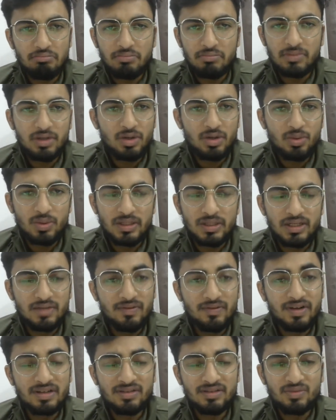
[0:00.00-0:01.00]

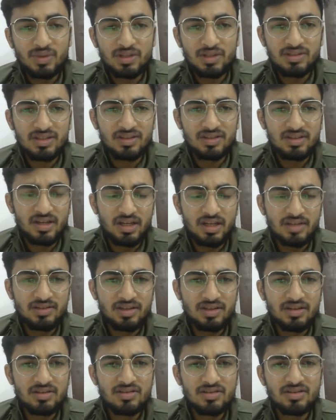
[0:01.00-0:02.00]
what was this
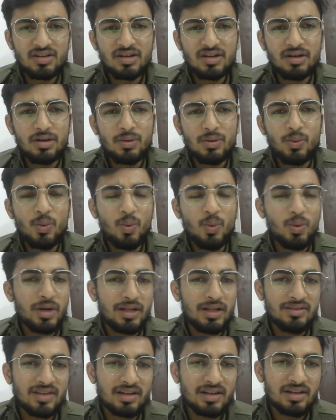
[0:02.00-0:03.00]
connection stuff, what
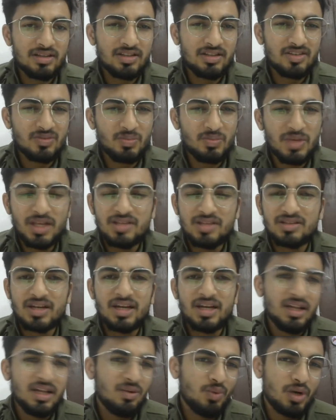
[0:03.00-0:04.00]
exactly this means,
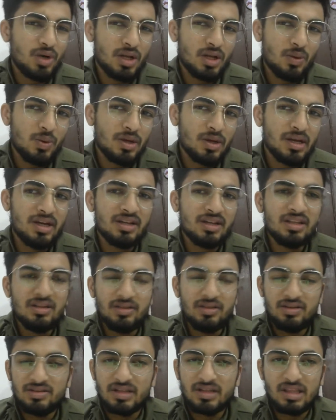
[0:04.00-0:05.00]
right, and whatever, right.
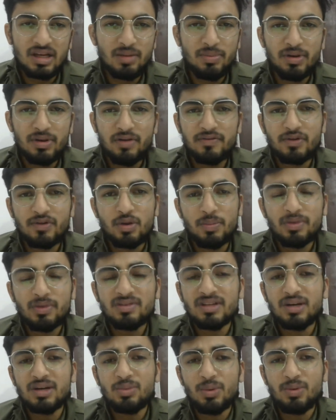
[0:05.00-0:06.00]
These are the couple of
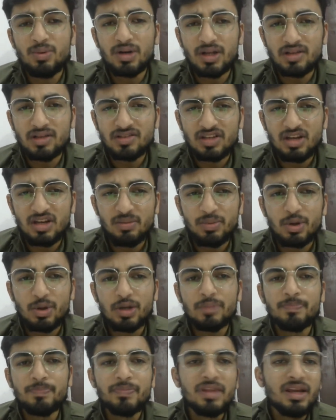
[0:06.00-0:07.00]
topics that we were touching
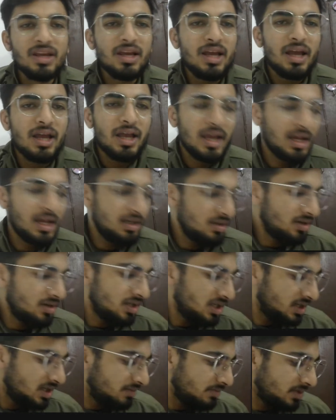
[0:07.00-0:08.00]
upon. And
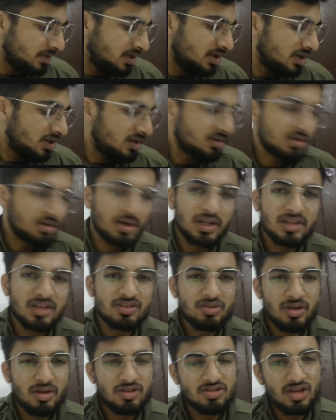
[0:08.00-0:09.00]
today
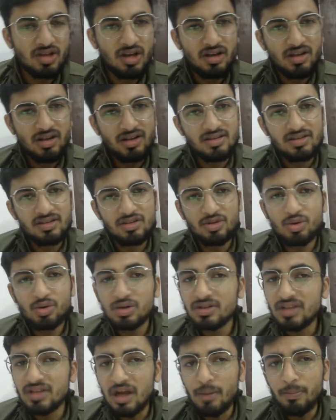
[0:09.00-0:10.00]
it's though
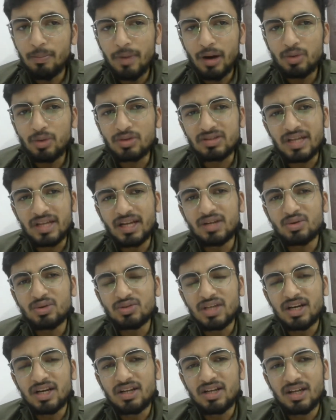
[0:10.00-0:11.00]
it's about site to
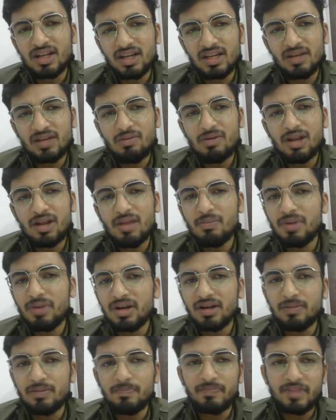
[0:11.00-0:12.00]
site connectivity,
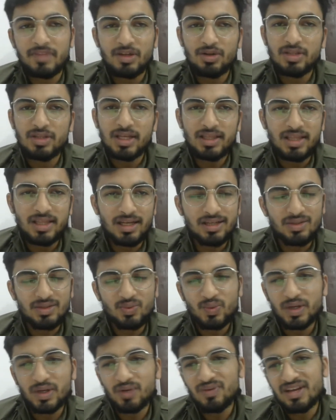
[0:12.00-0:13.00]
but there is
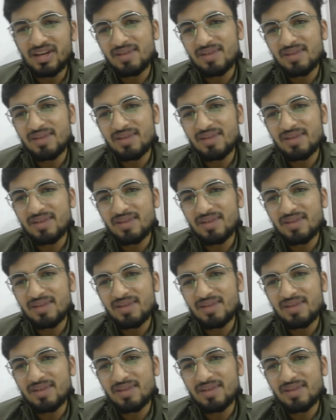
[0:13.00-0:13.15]
one very